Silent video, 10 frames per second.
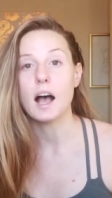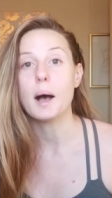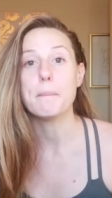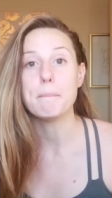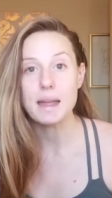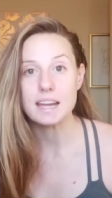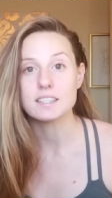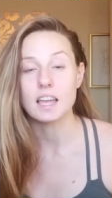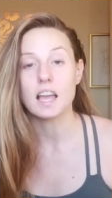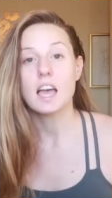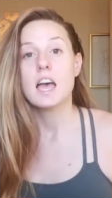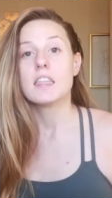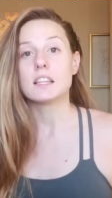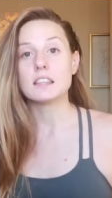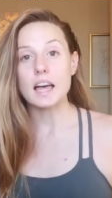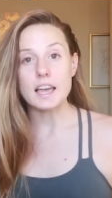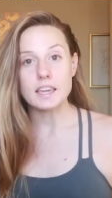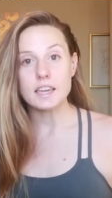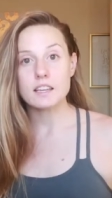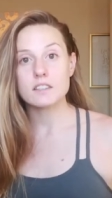amazing. The
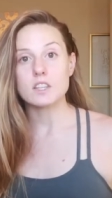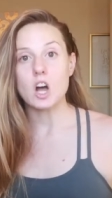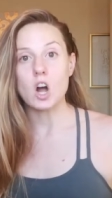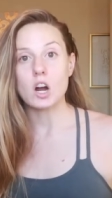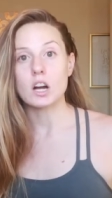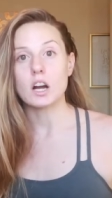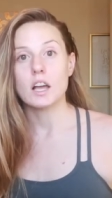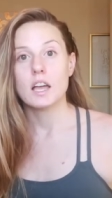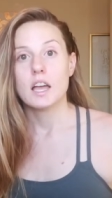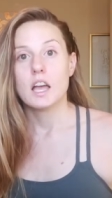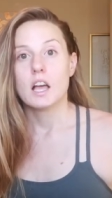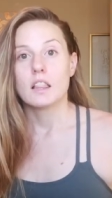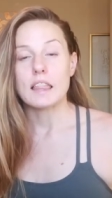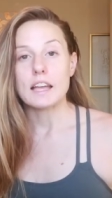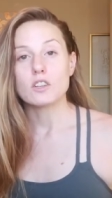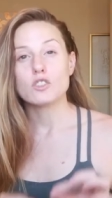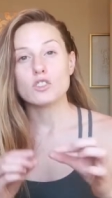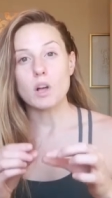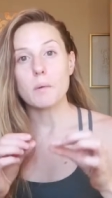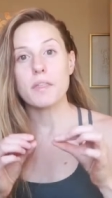leggings are like
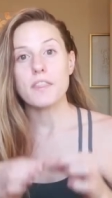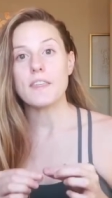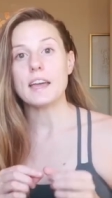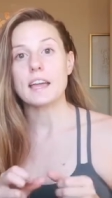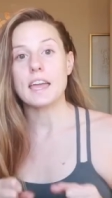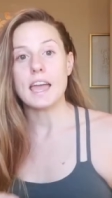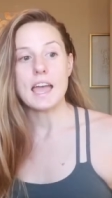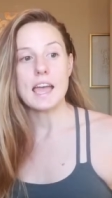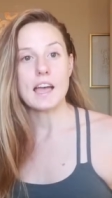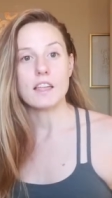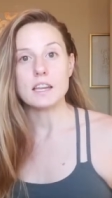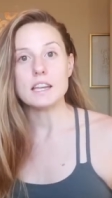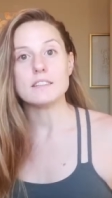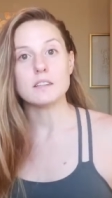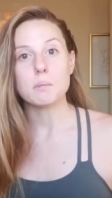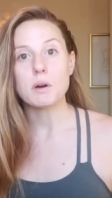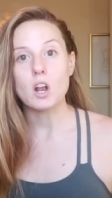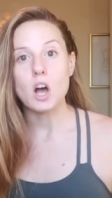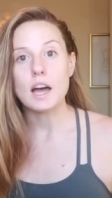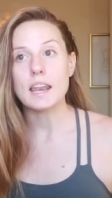so thick and easy to put
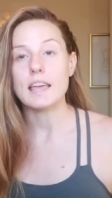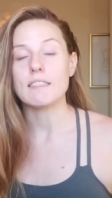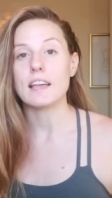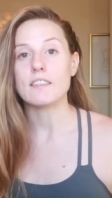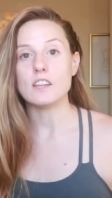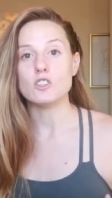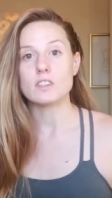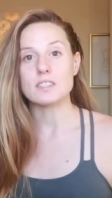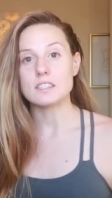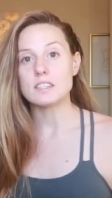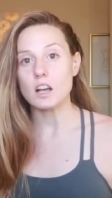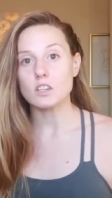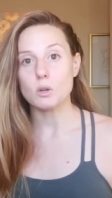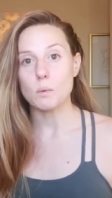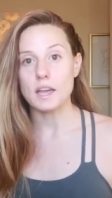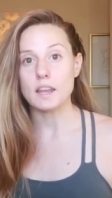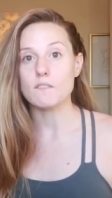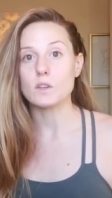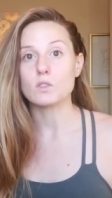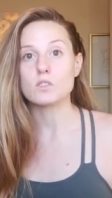on, and like they just suck you in.
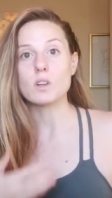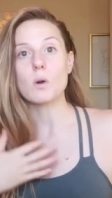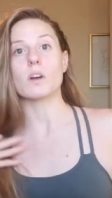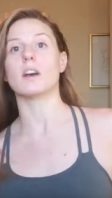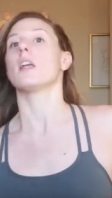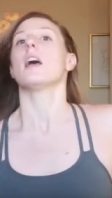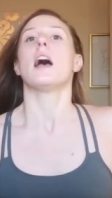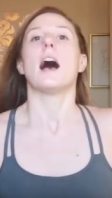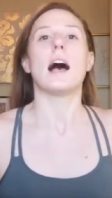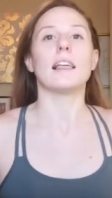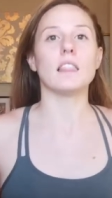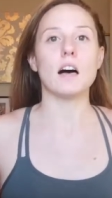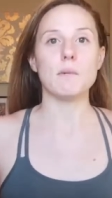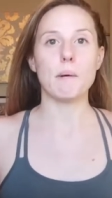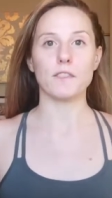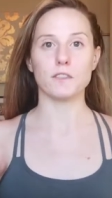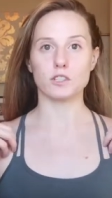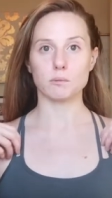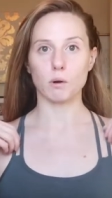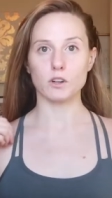It feels so good. I love about the
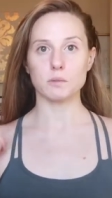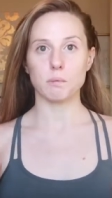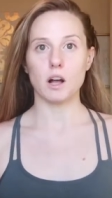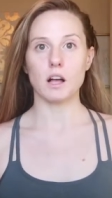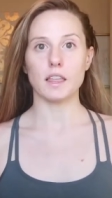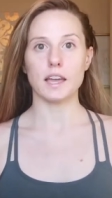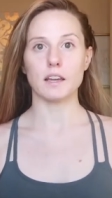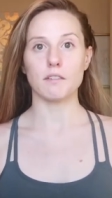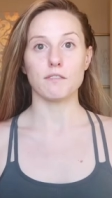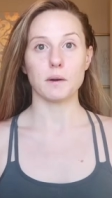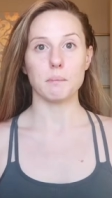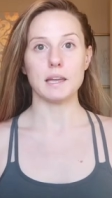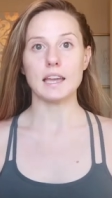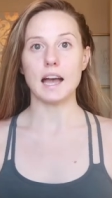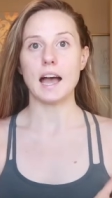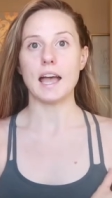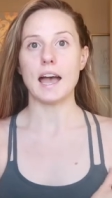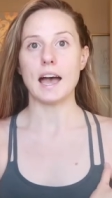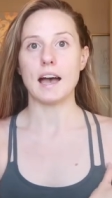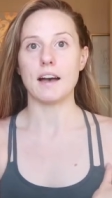sports bra, like for me, I
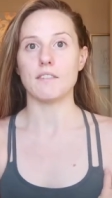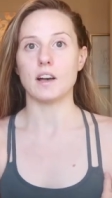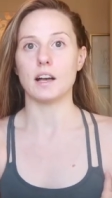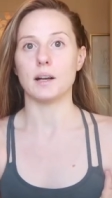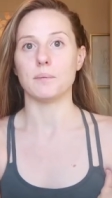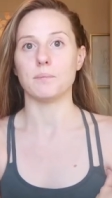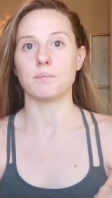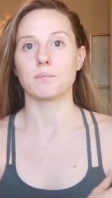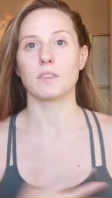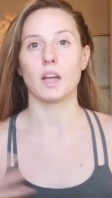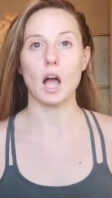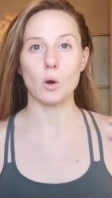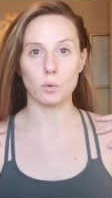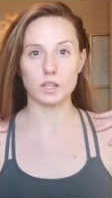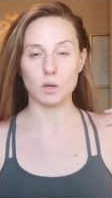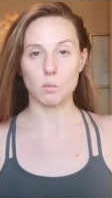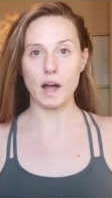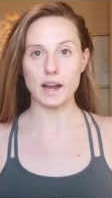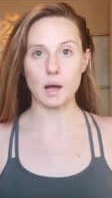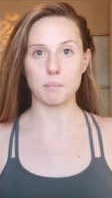have um, a really
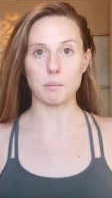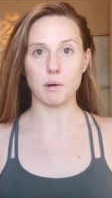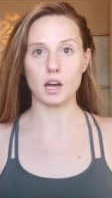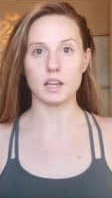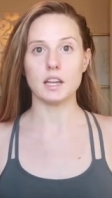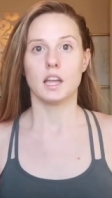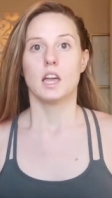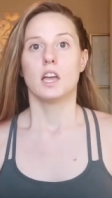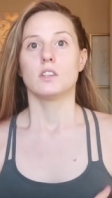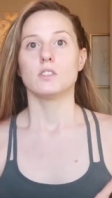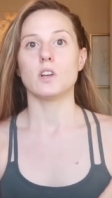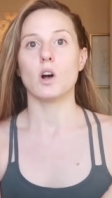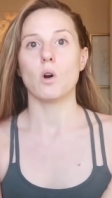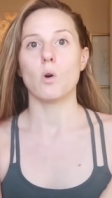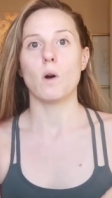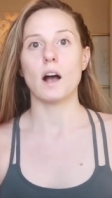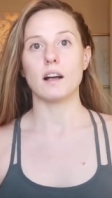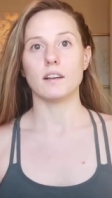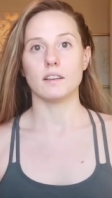wide upper body, so,